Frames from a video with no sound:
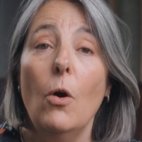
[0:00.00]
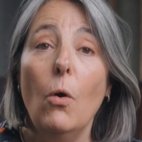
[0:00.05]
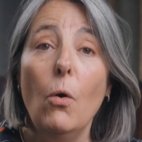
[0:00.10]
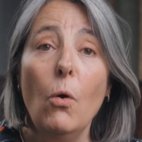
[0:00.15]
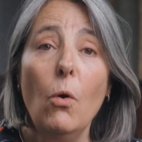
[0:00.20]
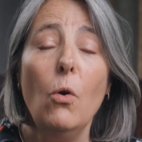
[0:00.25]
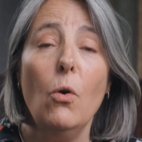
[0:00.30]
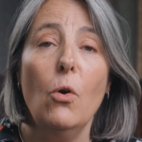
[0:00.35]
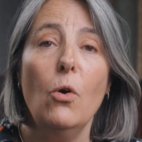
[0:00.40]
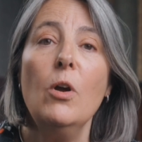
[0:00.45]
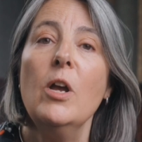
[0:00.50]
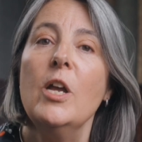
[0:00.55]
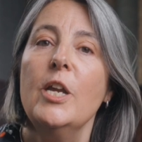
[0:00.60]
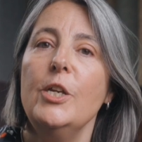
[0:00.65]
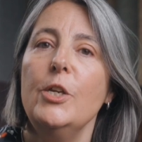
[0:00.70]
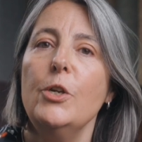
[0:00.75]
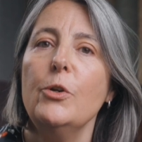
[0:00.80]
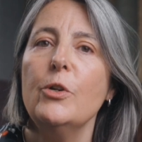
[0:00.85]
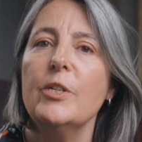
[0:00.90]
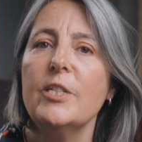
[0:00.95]
Or
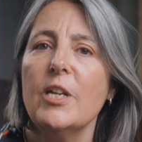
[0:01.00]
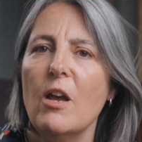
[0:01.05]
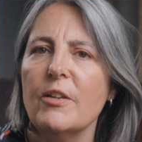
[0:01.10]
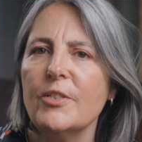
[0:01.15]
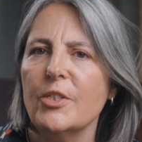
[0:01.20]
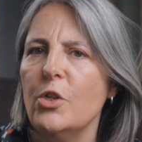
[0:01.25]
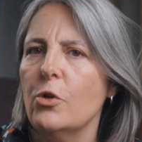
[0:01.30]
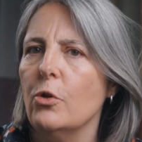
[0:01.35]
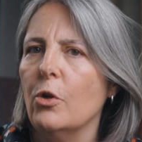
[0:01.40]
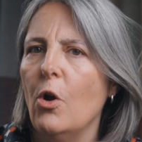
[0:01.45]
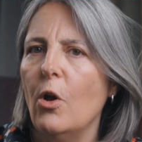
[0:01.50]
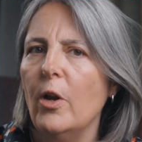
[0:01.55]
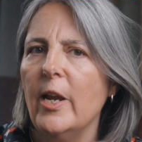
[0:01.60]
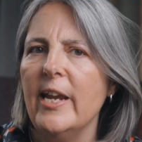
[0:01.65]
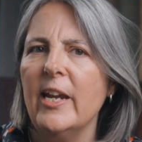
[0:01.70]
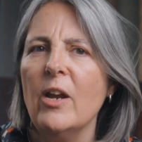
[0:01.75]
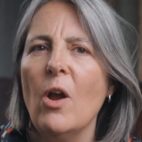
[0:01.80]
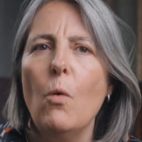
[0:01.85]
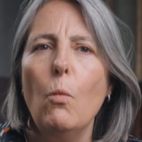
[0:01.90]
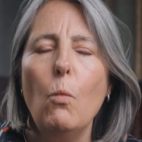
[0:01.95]
you could ask your
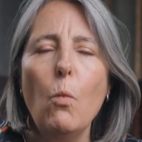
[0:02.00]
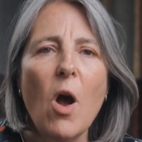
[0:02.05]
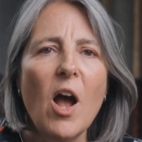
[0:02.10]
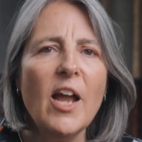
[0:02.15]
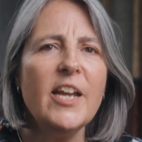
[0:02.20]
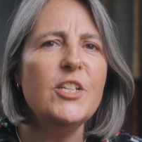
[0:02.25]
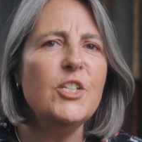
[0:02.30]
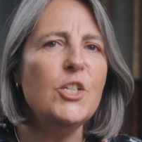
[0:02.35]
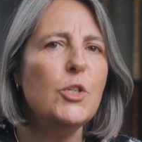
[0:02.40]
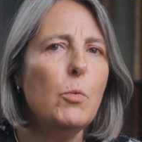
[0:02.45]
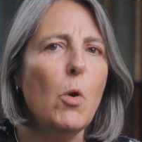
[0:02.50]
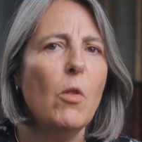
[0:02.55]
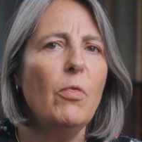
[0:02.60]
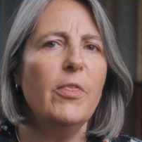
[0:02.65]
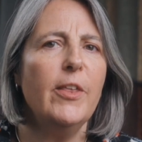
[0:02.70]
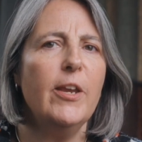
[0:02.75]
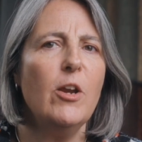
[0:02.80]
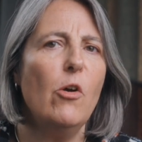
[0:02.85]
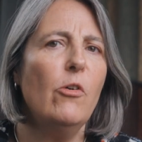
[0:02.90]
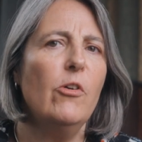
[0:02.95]
colleague, "Why do you want
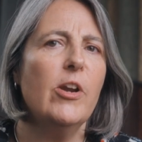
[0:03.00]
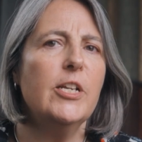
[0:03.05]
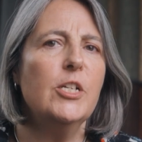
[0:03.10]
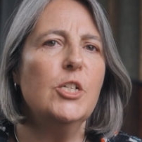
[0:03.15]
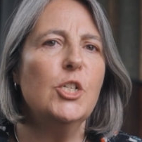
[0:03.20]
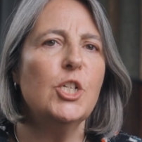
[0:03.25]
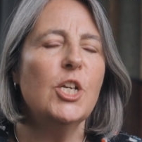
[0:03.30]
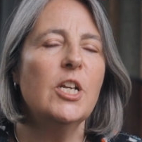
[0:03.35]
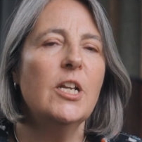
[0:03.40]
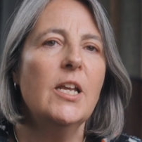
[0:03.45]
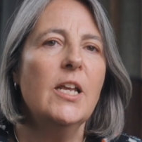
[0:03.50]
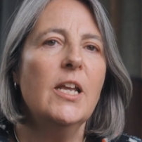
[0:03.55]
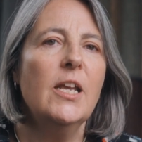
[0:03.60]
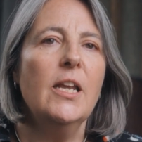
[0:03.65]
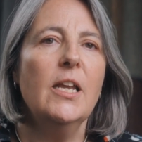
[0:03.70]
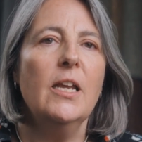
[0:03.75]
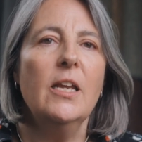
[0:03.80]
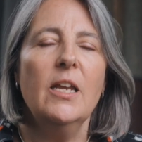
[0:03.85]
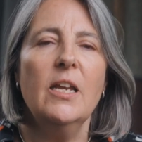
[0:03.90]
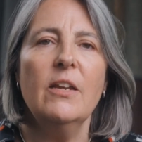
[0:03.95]
the orange?"
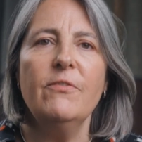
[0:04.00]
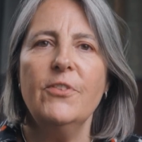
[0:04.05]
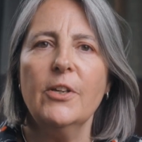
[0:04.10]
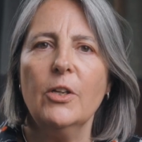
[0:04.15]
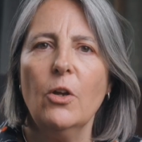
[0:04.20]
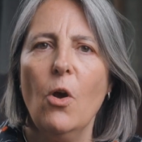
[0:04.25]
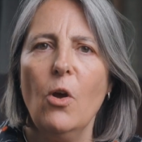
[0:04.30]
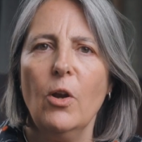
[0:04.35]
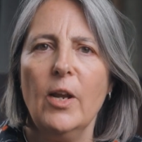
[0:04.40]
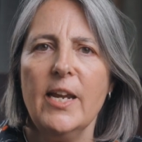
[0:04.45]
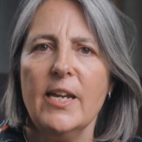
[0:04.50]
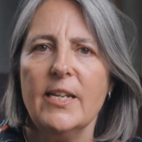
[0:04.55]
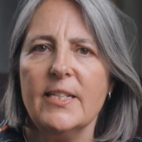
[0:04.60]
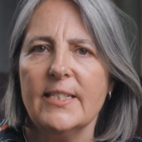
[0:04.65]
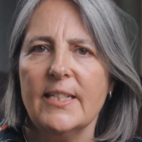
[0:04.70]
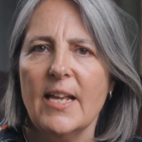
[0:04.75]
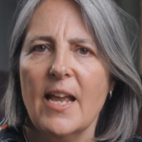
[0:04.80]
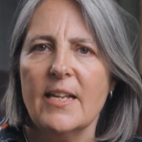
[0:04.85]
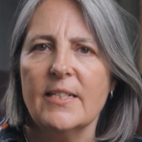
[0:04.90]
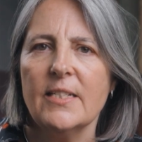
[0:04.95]
If the colleague
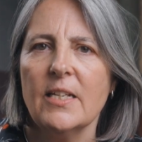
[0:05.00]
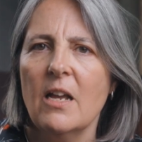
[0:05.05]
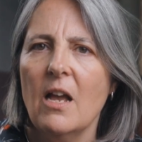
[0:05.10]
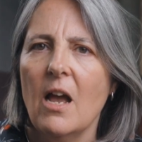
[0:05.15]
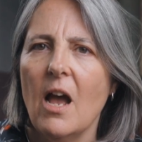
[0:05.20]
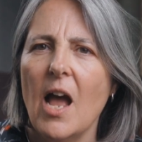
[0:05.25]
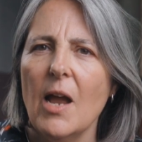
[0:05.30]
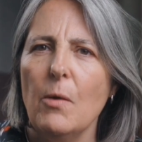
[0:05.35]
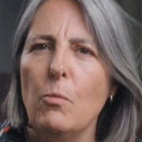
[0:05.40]
says, "I